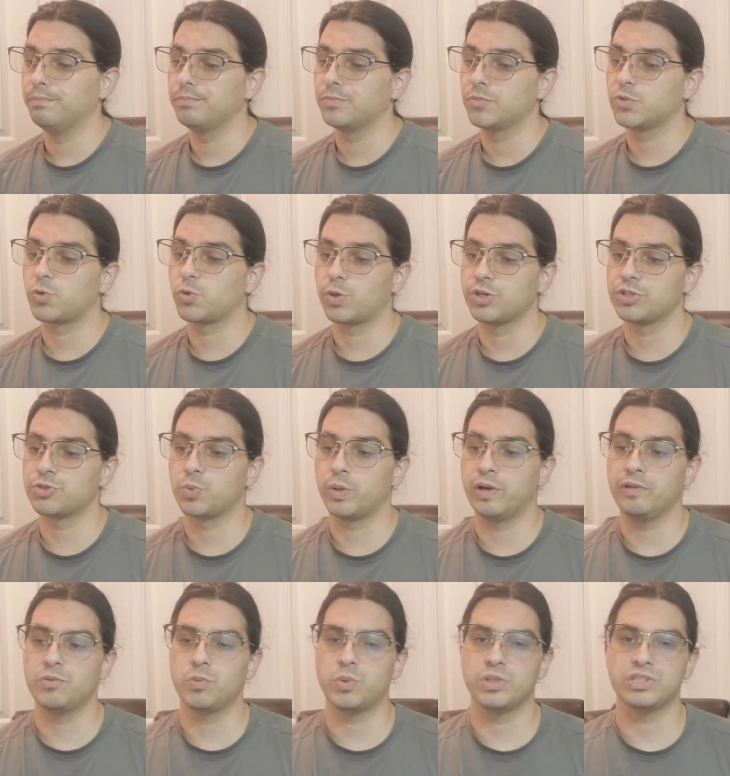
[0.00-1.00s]
towards
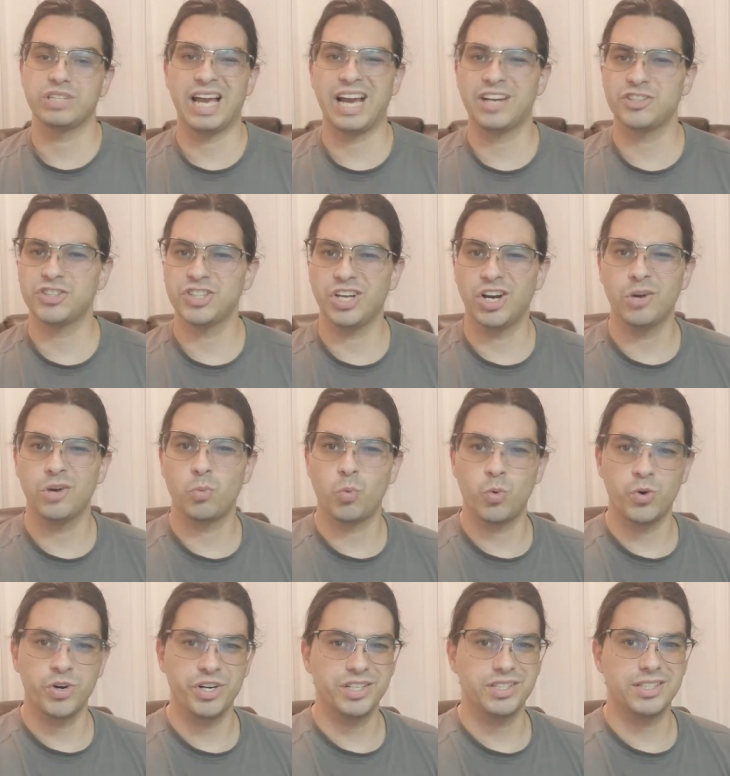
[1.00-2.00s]
Swift was actually
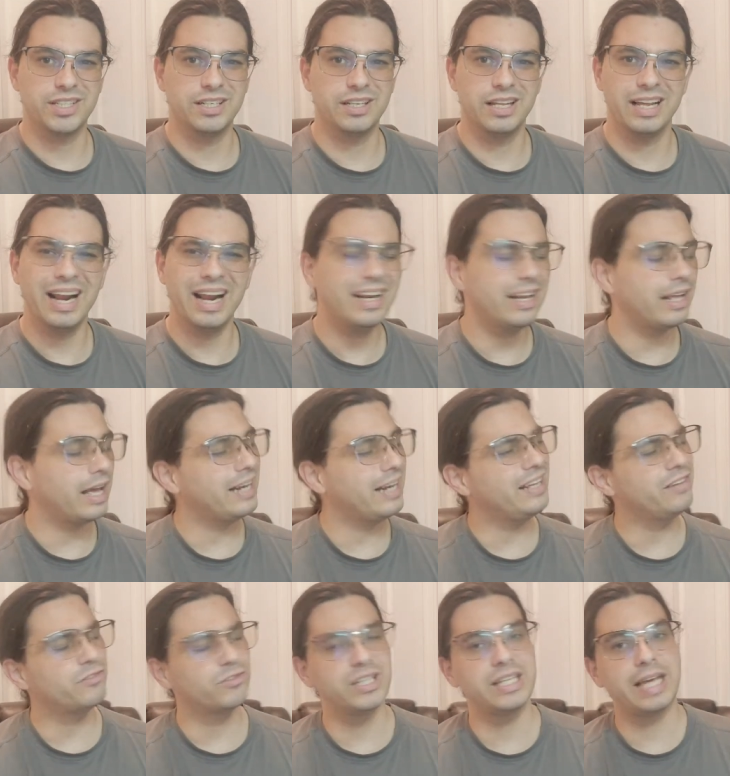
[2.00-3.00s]
unwarranted. And I
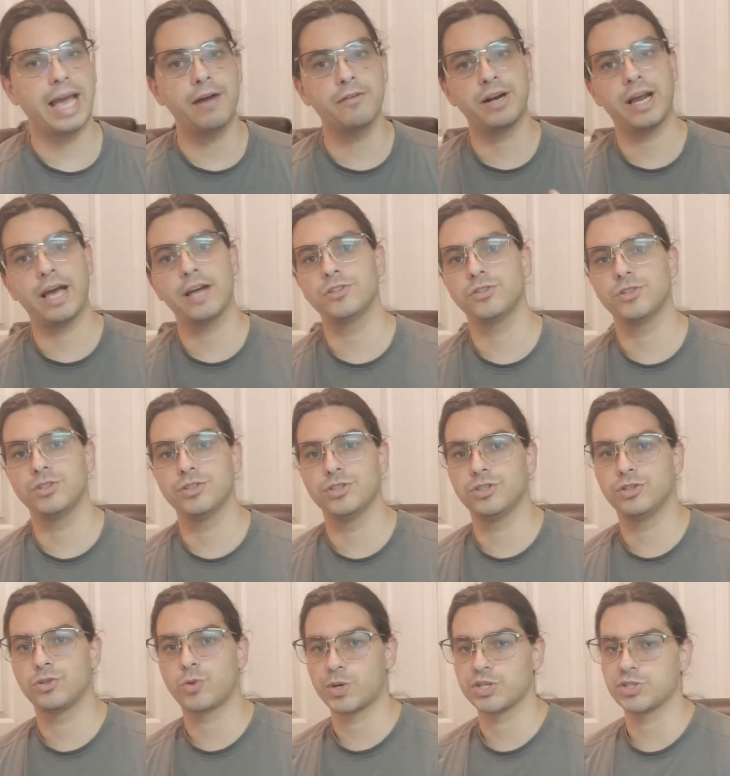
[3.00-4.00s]
didn't really have an
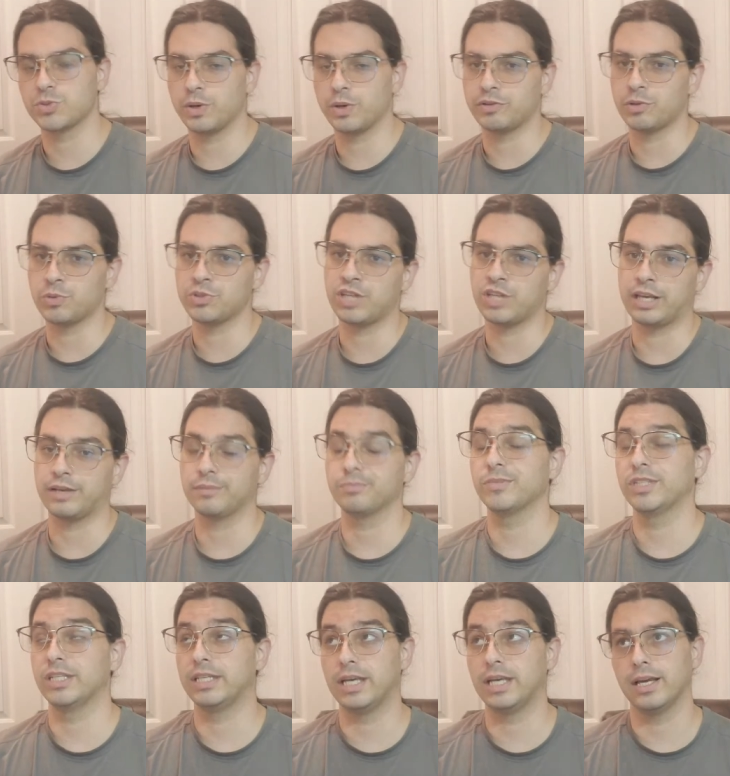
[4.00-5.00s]
attitude towards Swift. It was like,
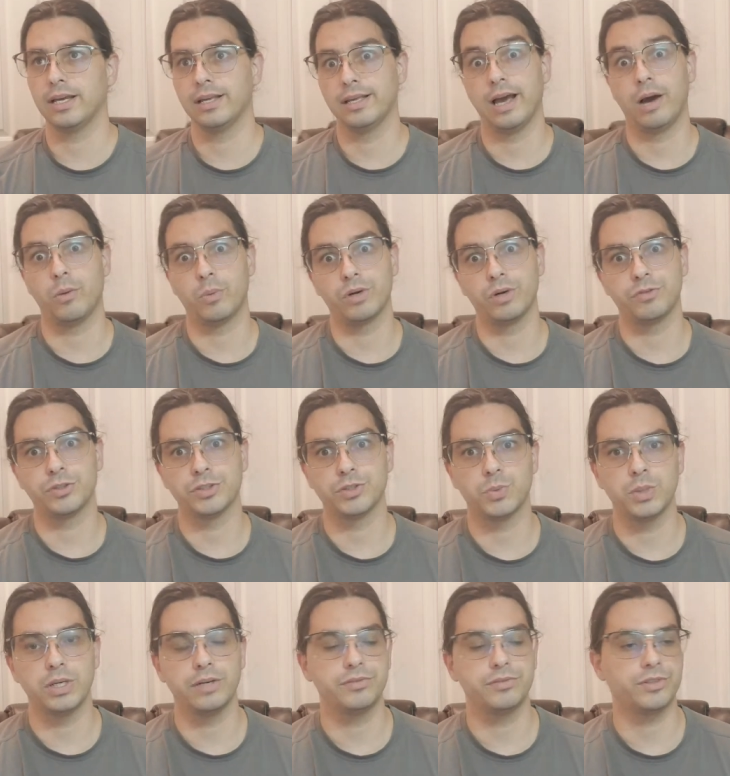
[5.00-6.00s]
yeah, I work for
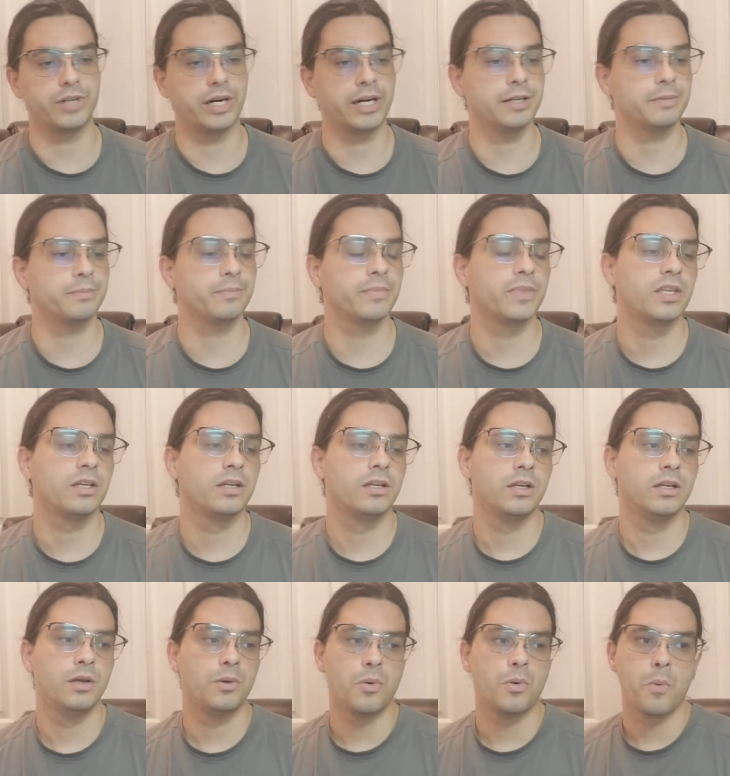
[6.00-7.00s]
Swift, right?
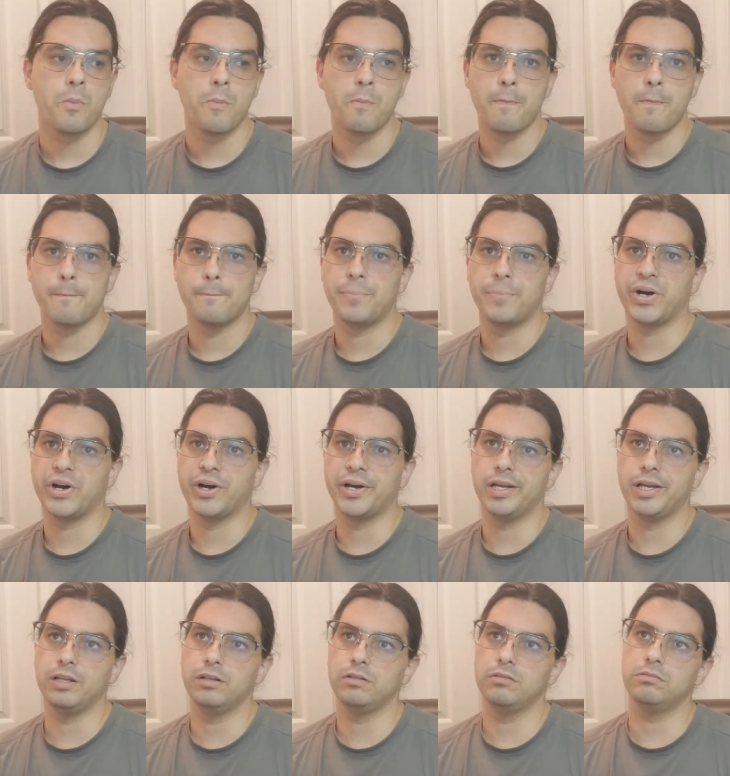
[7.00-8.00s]

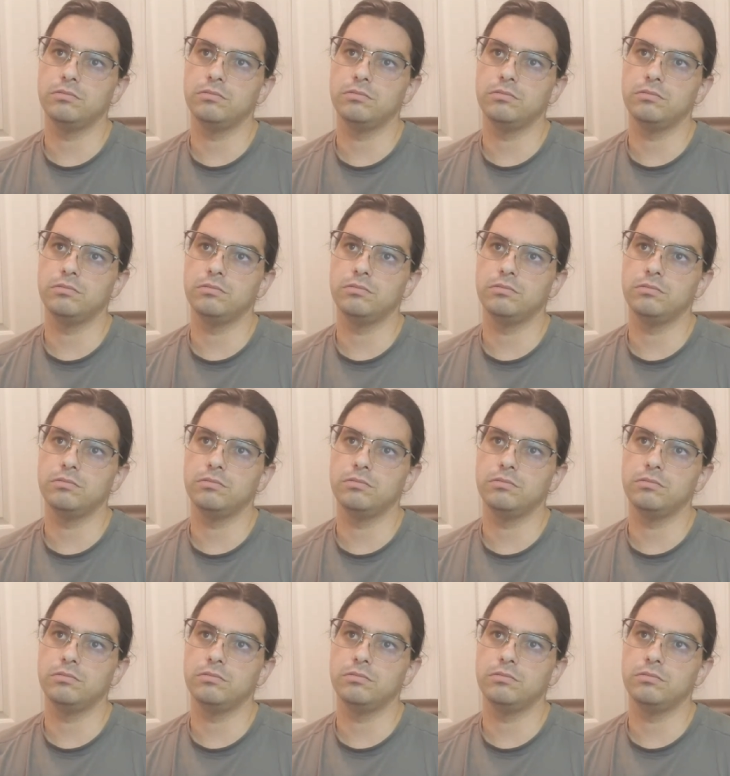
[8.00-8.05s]
But